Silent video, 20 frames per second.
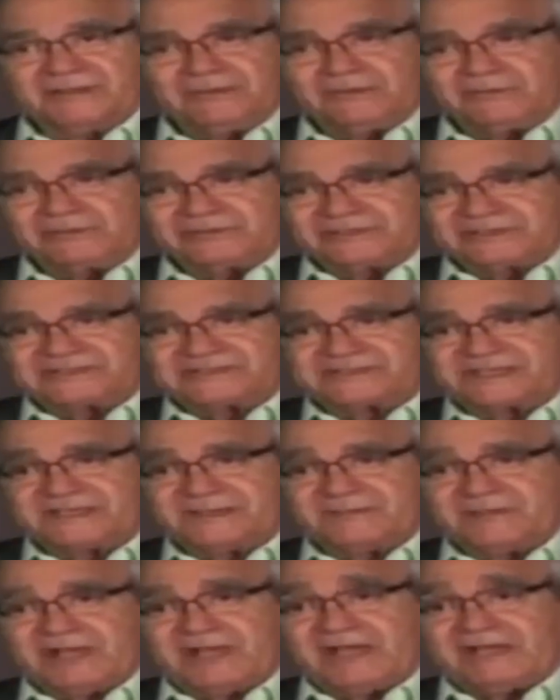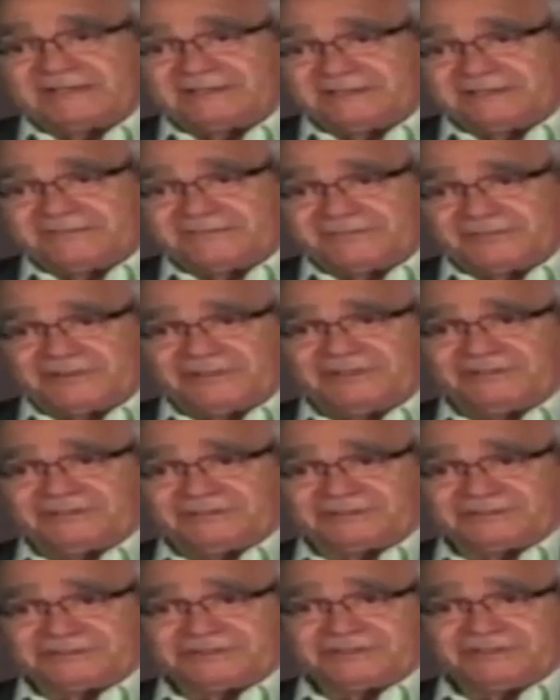with the same guy there for
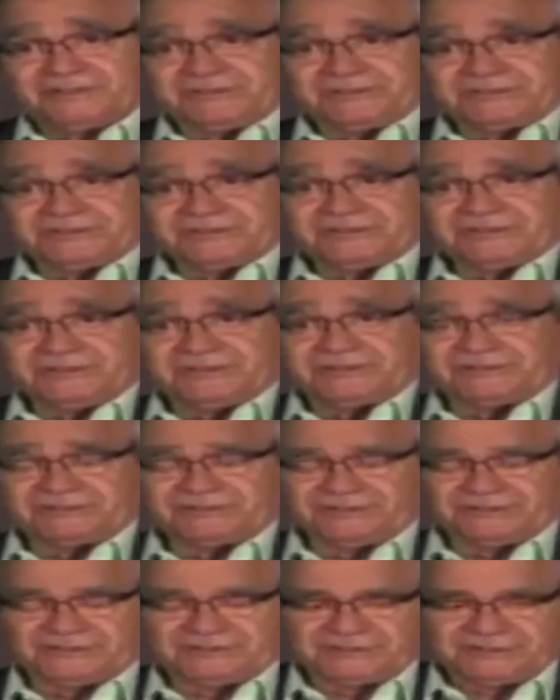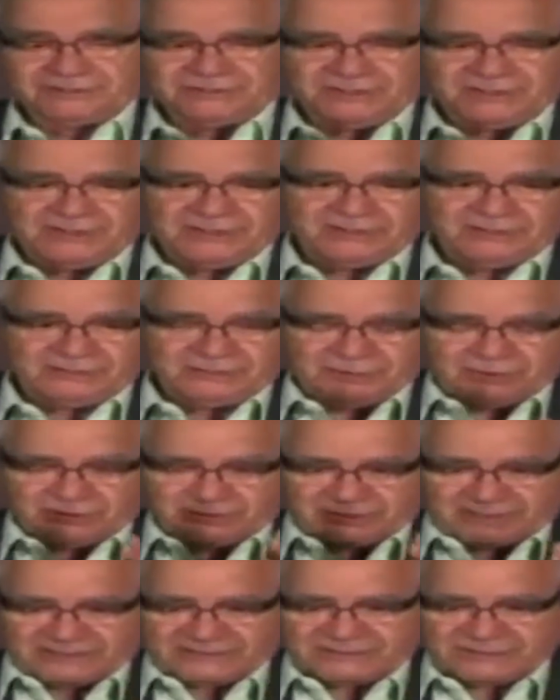years and years and years and years. You know
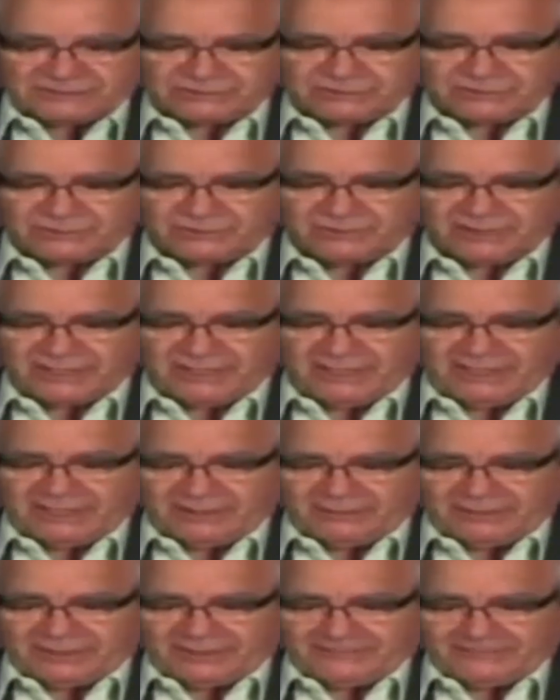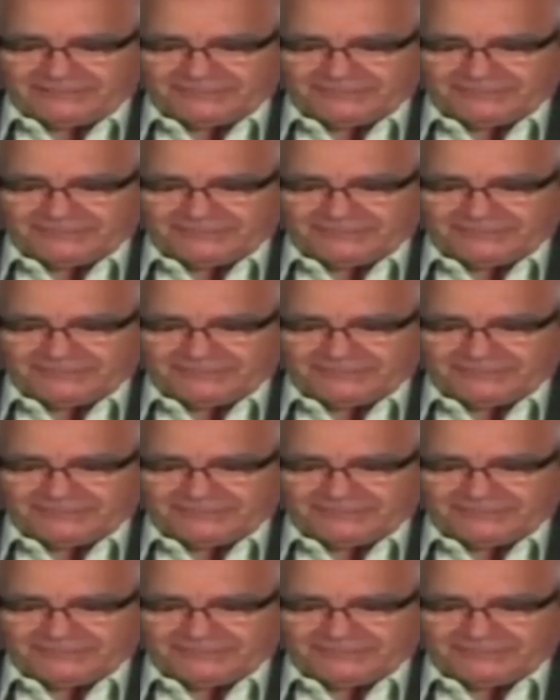that story. Anyway,